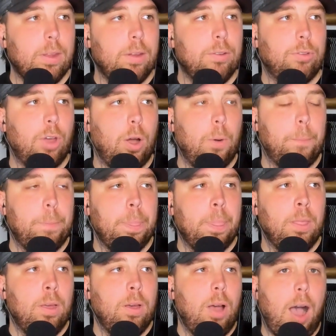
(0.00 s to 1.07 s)
So
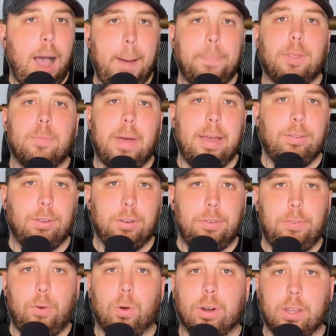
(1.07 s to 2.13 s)
optimizing
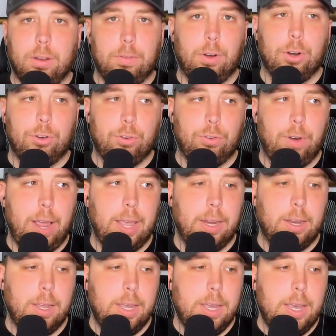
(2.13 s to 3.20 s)
for conversion rate
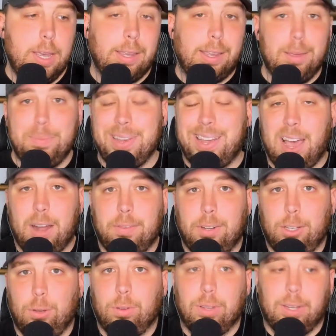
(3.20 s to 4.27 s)
can be kind of a
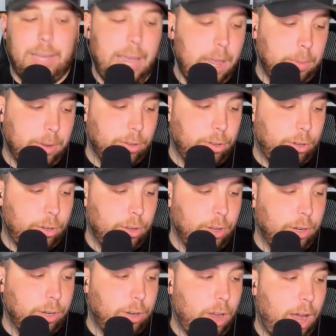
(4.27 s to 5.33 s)
losing game, because it
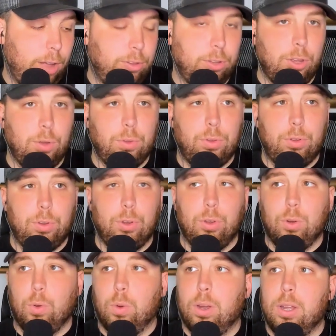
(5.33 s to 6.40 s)
could cause you
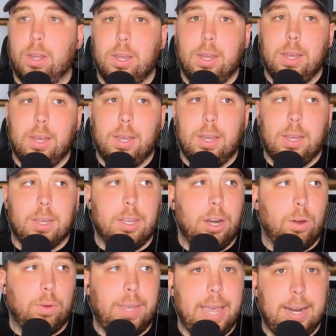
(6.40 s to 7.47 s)
to,
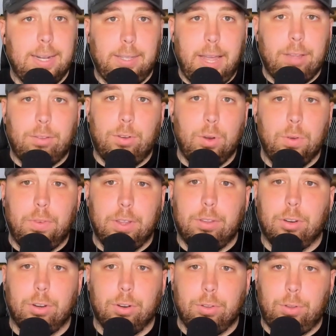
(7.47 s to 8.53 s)
get less new
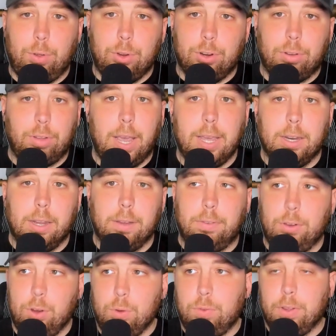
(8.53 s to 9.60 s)
visitors to your site. If
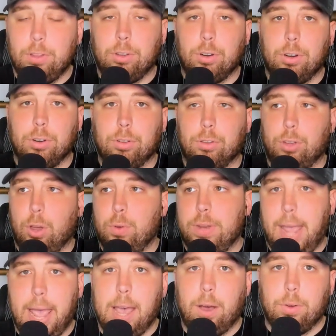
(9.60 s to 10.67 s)
new visitors go
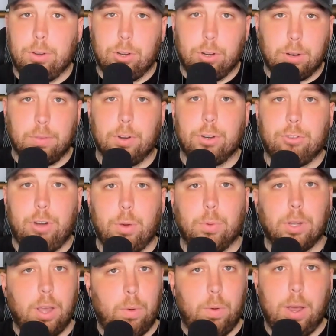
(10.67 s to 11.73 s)
down, your conversion rate will
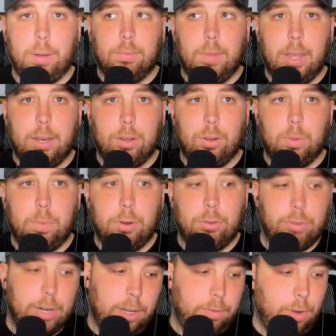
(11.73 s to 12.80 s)
go up, and you could be
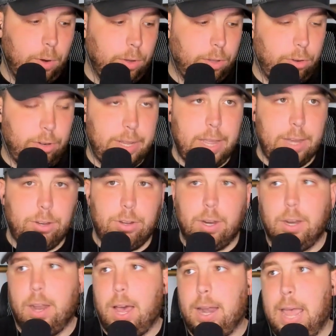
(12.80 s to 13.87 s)
really focused on retention
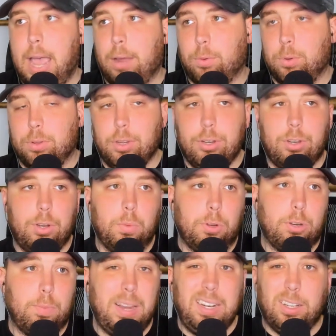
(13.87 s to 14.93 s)
and not acquisition,
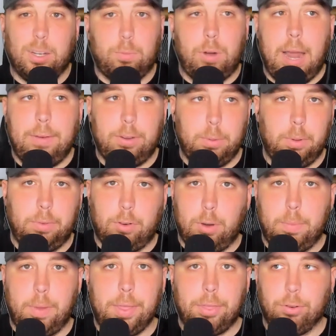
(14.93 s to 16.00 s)
which might look profitable for a
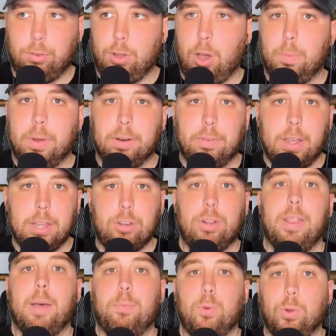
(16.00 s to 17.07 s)
month or so, but eventually
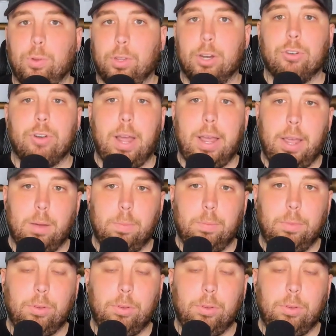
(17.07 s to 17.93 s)
that pool is going to dry out.